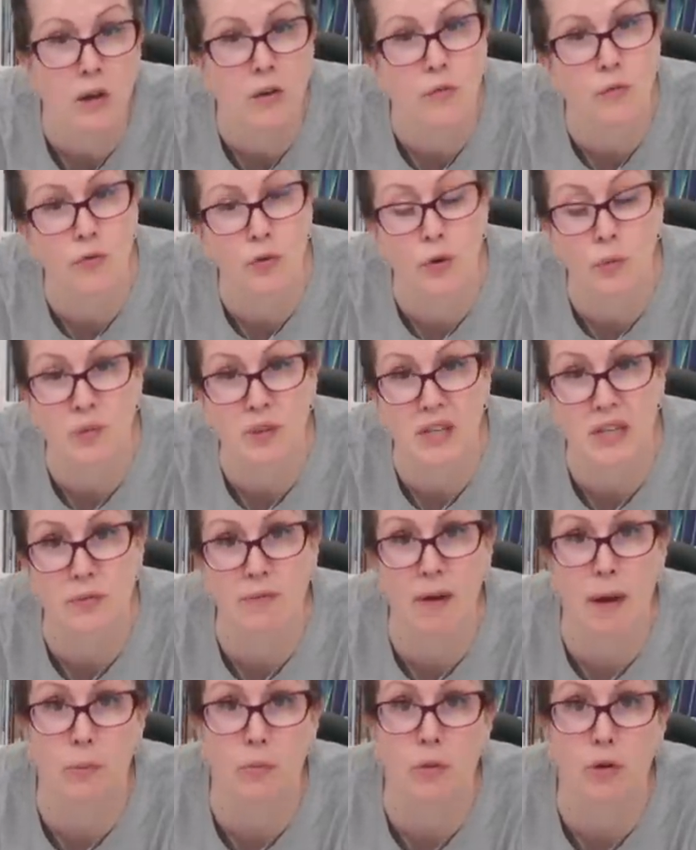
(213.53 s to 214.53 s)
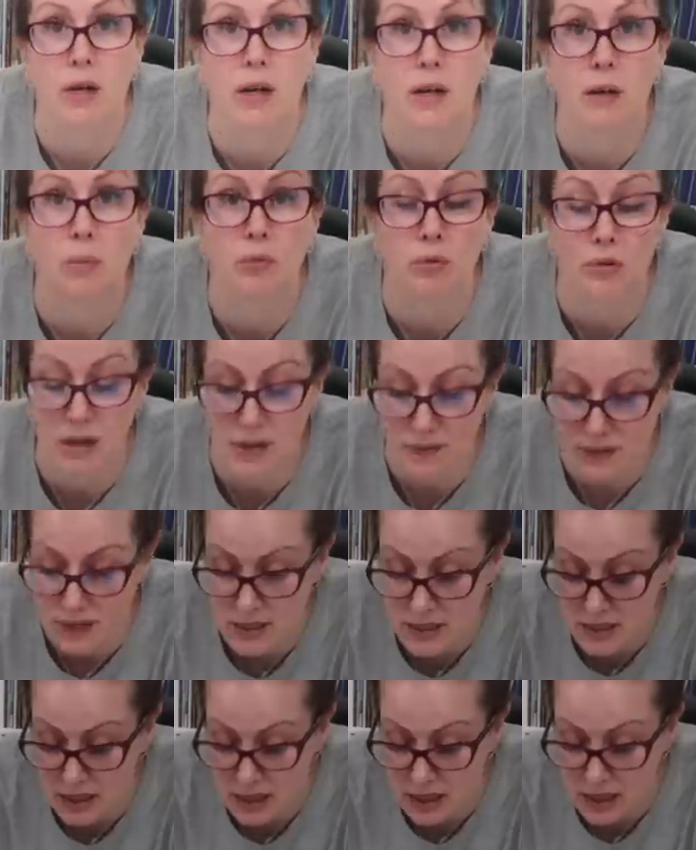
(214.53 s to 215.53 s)
from this fabric
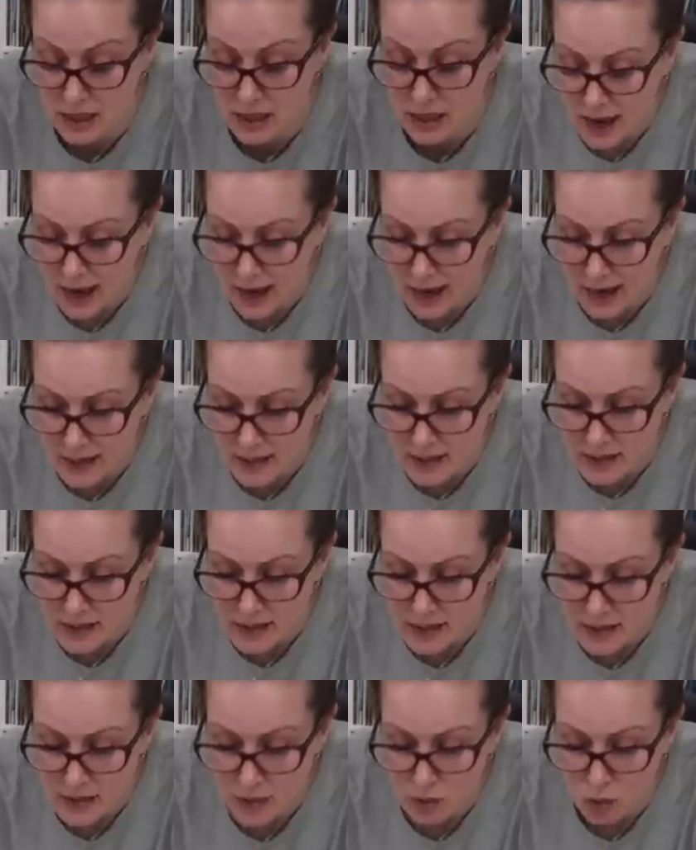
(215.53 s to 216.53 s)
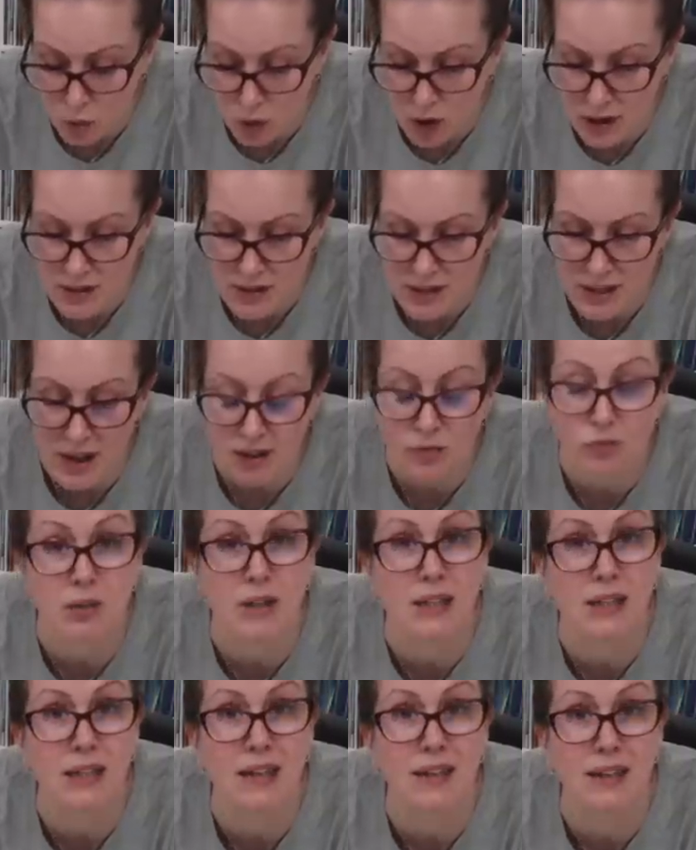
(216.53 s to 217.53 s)
previously, and whilst I
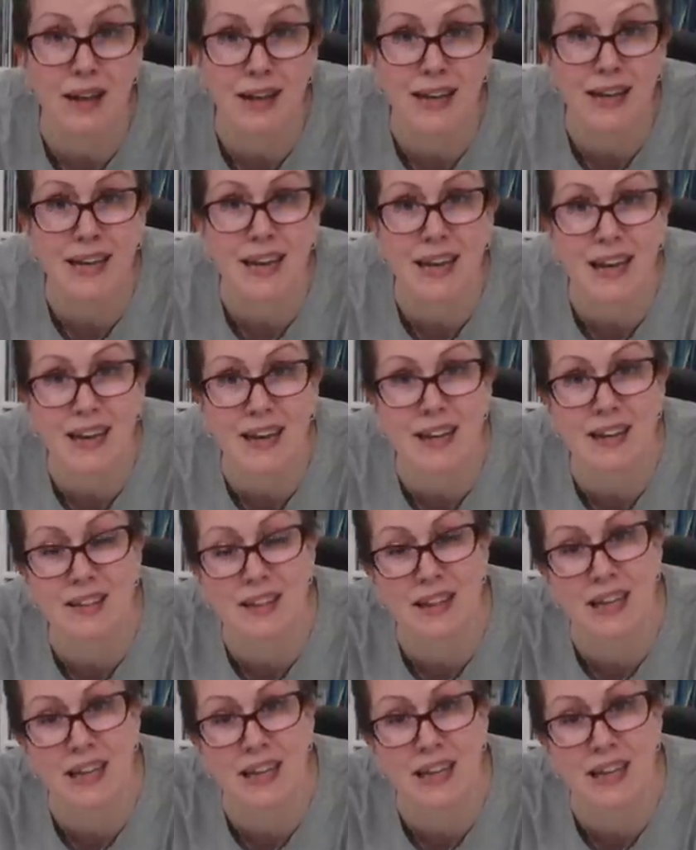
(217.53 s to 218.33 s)
really like it,